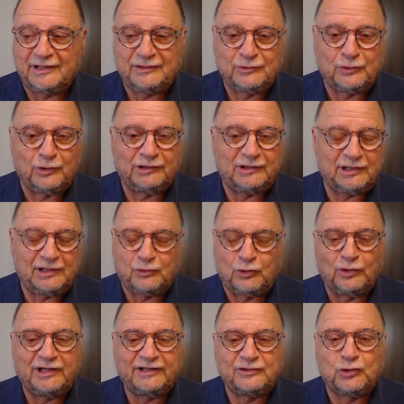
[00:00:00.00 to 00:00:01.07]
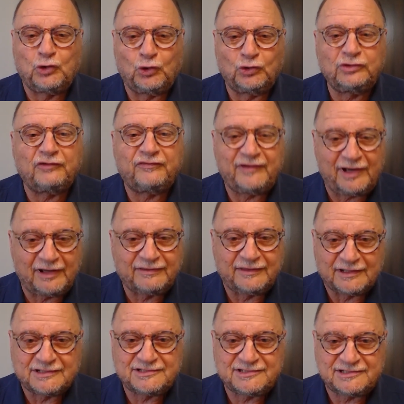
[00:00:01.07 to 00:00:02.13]
call it code of
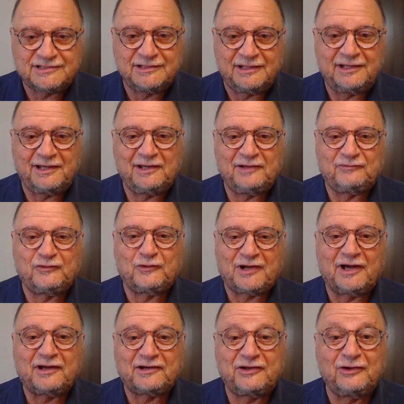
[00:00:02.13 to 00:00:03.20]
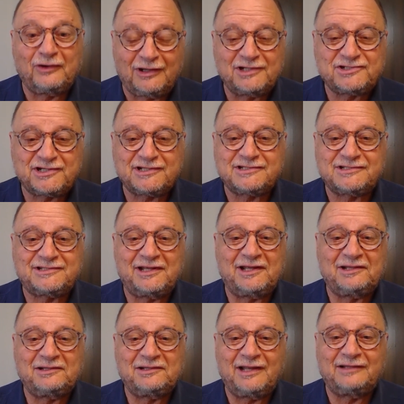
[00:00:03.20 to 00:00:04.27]
ethics for archaeologists
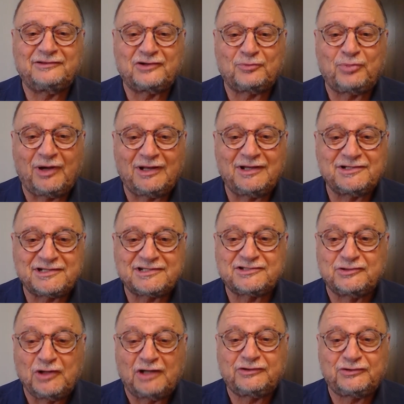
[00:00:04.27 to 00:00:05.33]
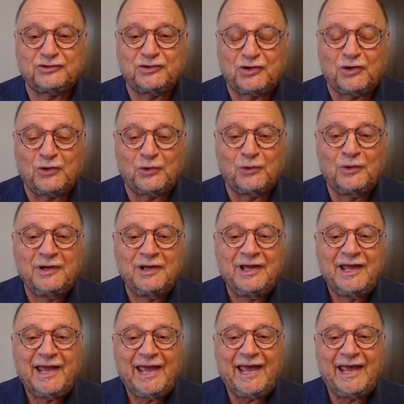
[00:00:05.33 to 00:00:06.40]
and anthropologists, not to go
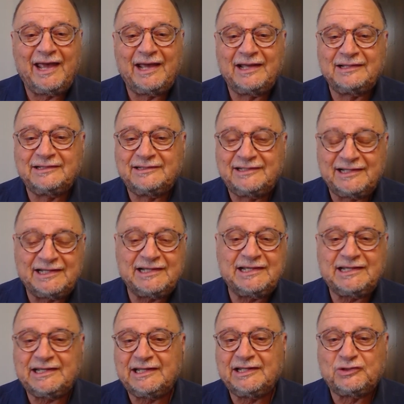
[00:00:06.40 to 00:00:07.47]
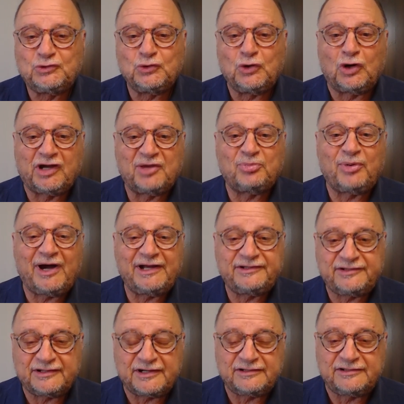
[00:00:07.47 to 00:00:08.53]
and dig into occupied
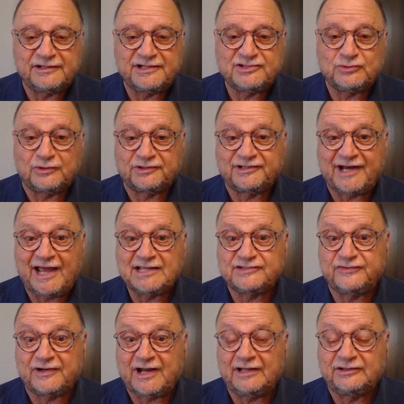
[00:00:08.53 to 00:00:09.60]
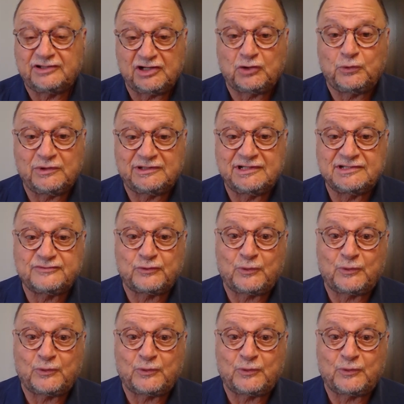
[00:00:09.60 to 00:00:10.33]
territories or transfer antiquities